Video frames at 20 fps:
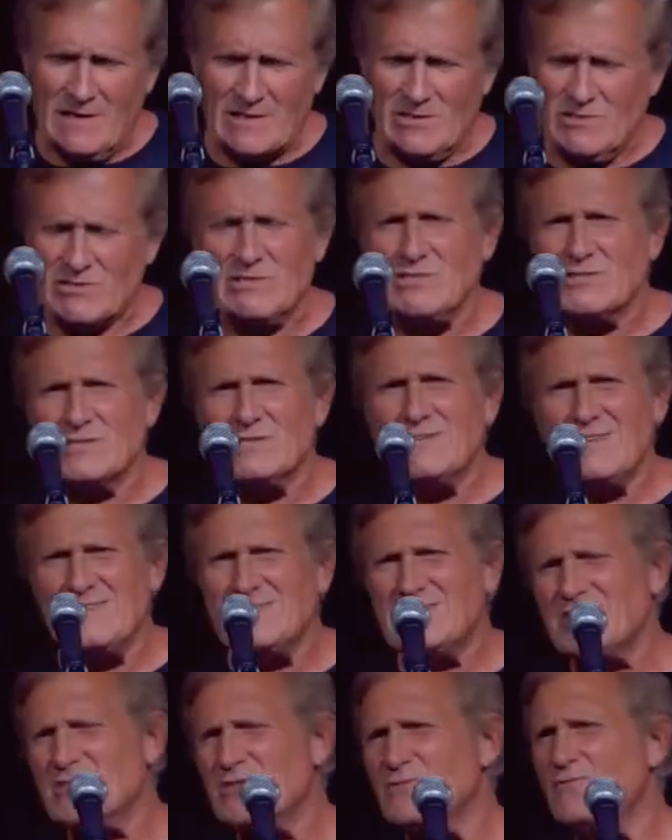It's
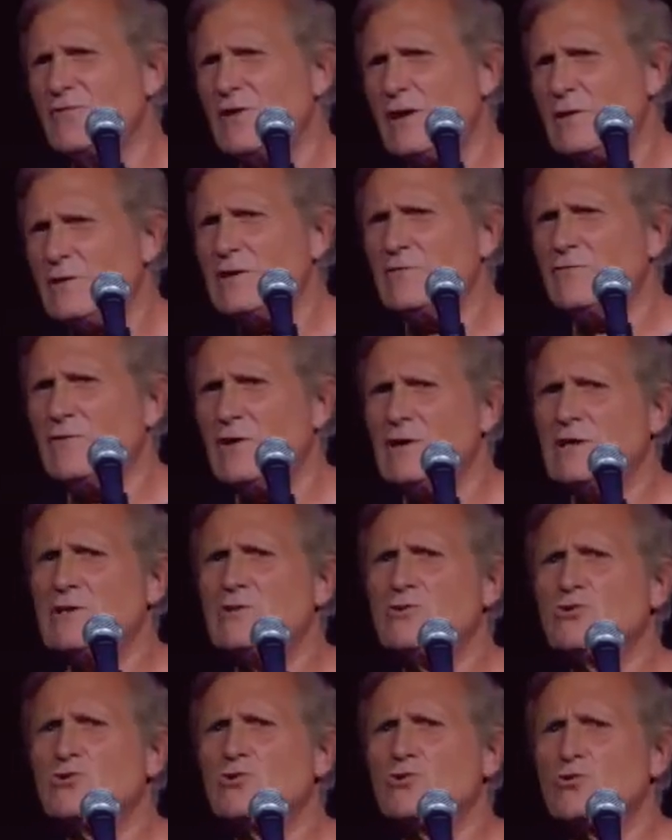just very,
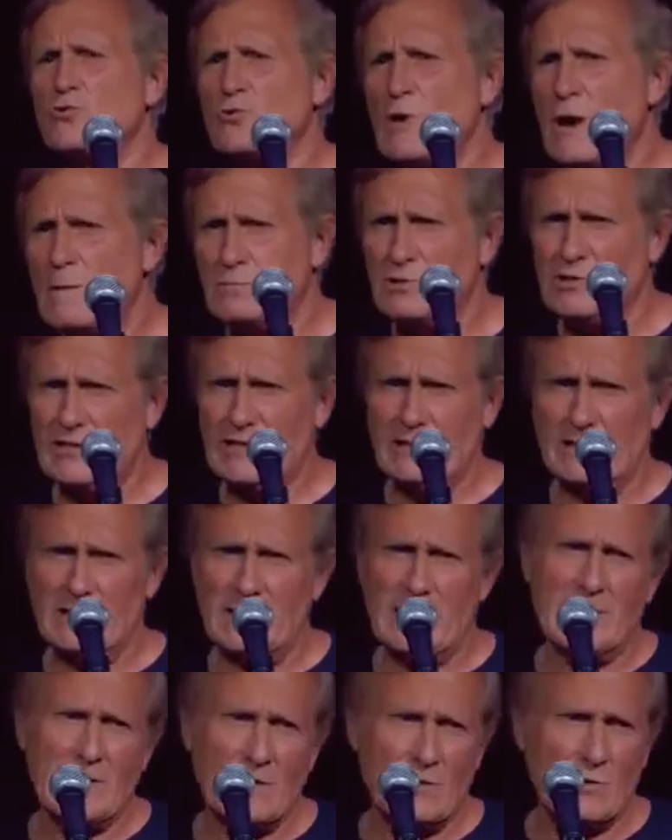very troubling
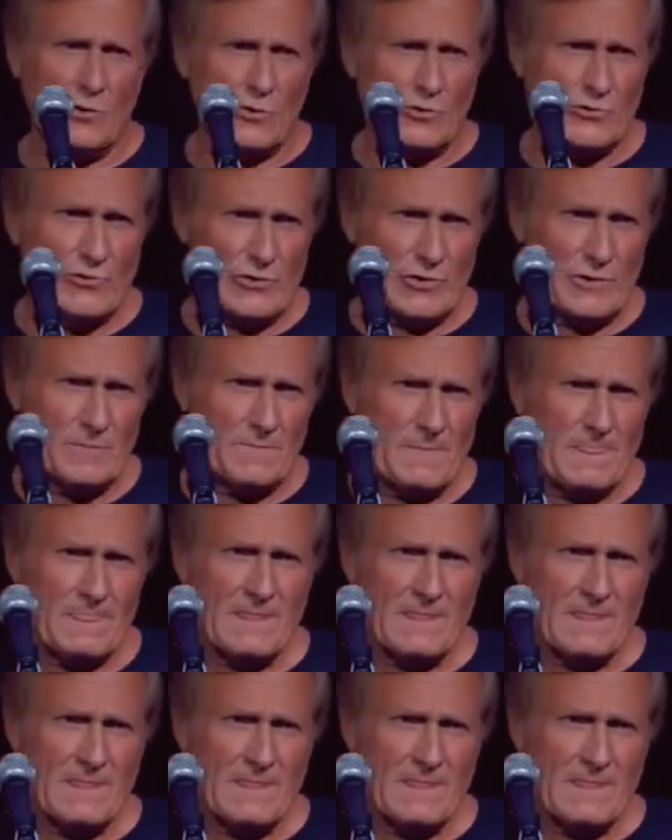getting older.